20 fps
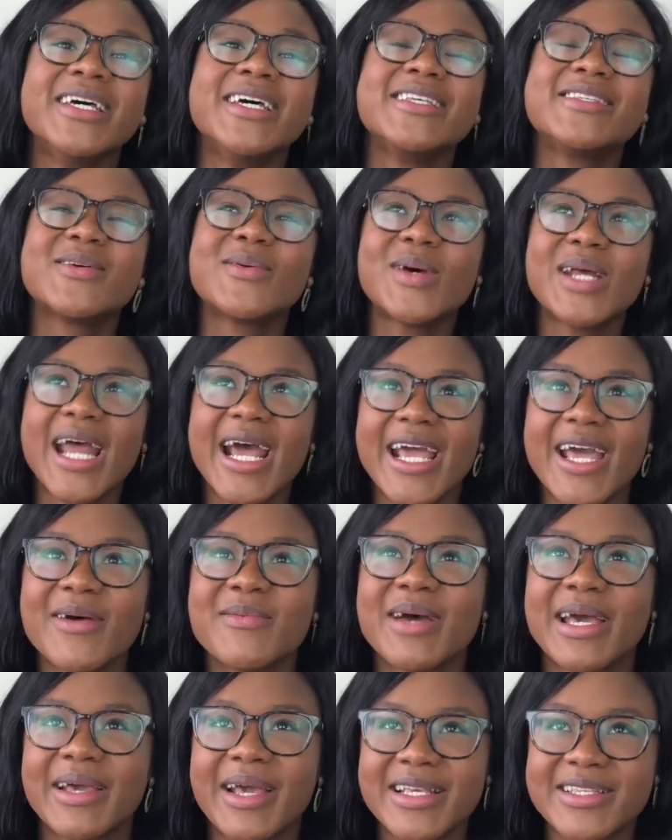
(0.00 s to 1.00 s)
So when I got
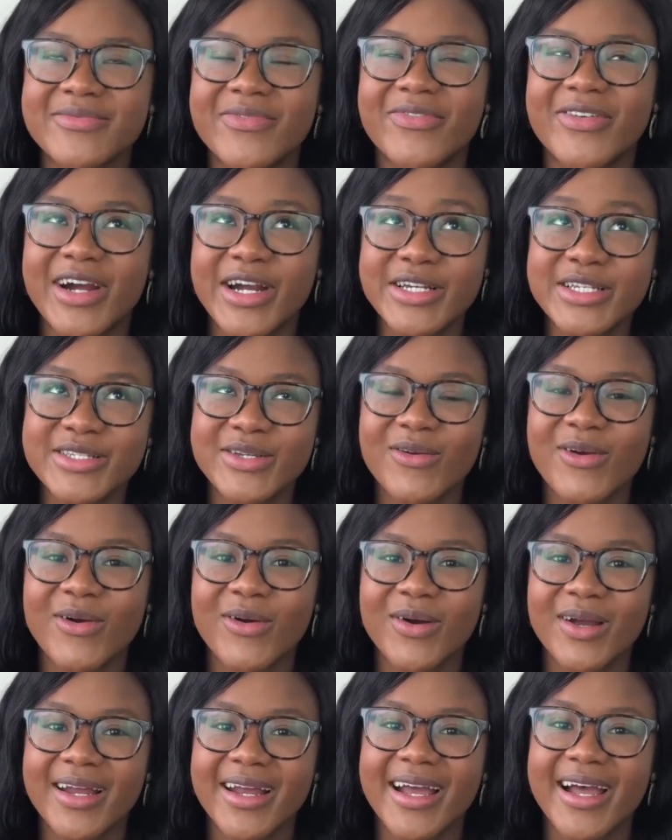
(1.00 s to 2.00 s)
my FAR
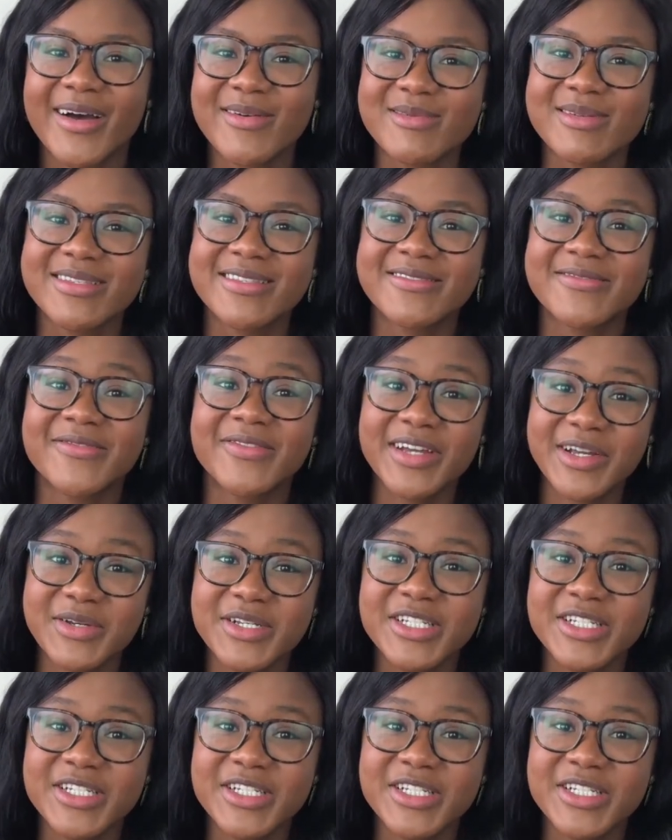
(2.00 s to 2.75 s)
score, I was very